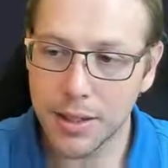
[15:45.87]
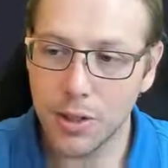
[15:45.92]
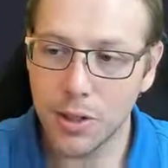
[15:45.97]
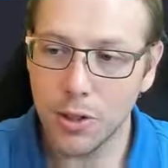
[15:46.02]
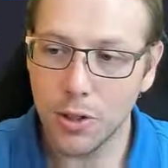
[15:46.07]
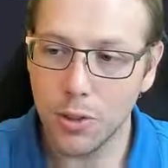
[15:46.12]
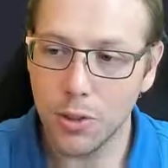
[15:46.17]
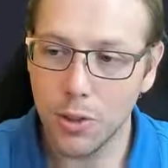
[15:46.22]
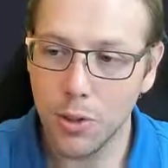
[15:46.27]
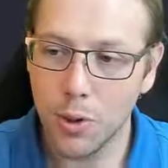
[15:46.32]

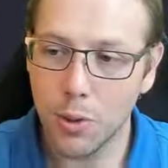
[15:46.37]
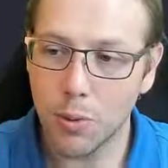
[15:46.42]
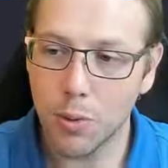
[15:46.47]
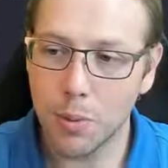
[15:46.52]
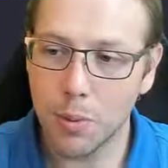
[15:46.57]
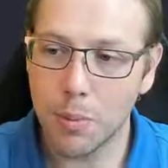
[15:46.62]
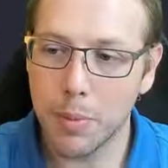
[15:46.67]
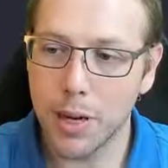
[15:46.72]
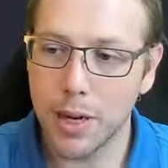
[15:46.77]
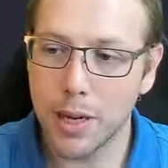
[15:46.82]
no
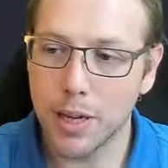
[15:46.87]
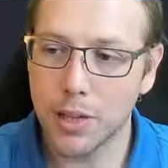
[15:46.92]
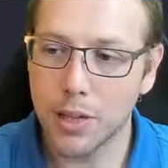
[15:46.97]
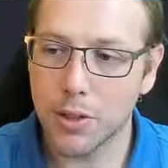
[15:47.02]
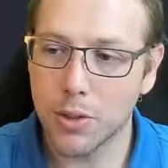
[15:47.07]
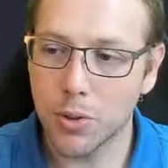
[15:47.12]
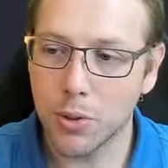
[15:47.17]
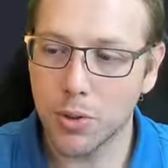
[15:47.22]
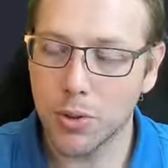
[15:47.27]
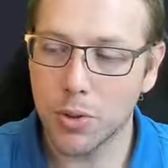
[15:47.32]
remaining
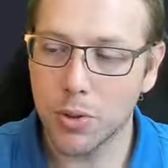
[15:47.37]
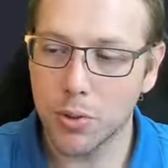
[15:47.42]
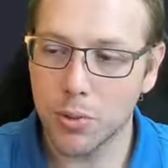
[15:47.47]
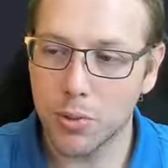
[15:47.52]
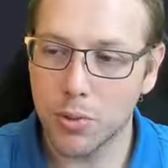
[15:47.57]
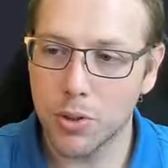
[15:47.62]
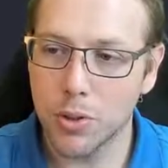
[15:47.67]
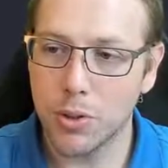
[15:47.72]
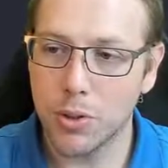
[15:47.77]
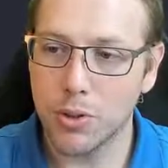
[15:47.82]
sources
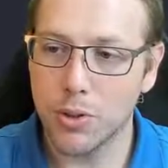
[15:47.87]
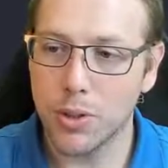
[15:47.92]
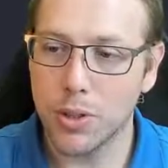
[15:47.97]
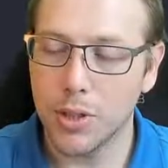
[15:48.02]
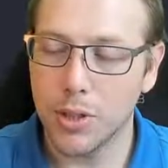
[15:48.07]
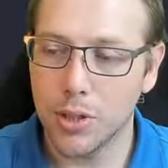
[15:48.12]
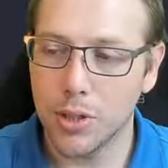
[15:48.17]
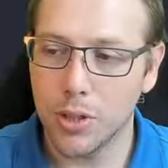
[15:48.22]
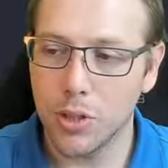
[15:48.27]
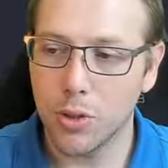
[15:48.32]
result
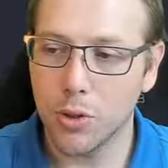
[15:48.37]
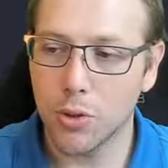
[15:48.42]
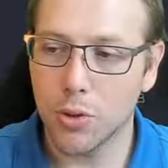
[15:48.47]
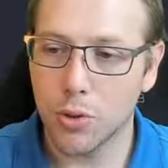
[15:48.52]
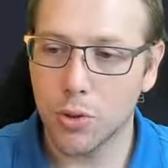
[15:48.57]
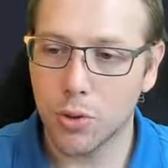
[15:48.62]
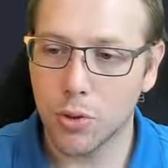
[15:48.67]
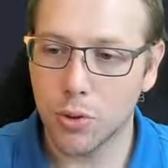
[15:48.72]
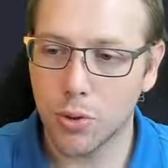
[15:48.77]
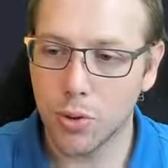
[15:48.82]
is still
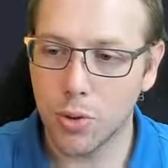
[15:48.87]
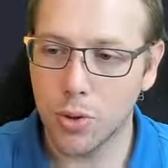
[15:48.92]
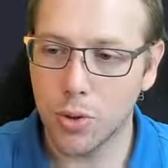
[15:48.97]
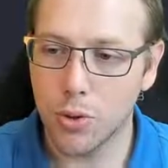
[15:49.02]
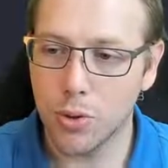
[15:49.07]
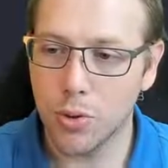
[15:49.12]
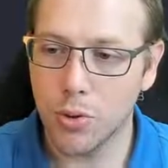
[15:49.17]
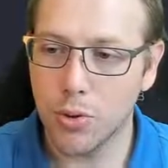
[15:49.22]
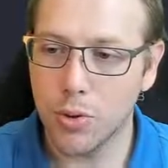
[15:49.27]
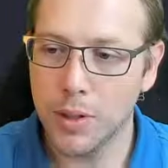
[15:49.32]

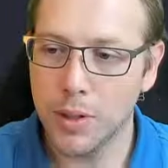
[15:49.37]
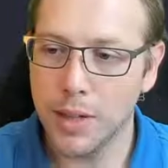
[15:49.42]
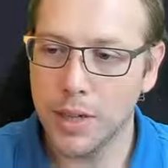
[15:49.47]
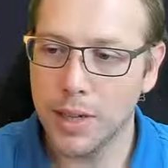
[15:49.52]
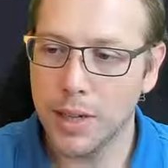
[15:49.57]
true,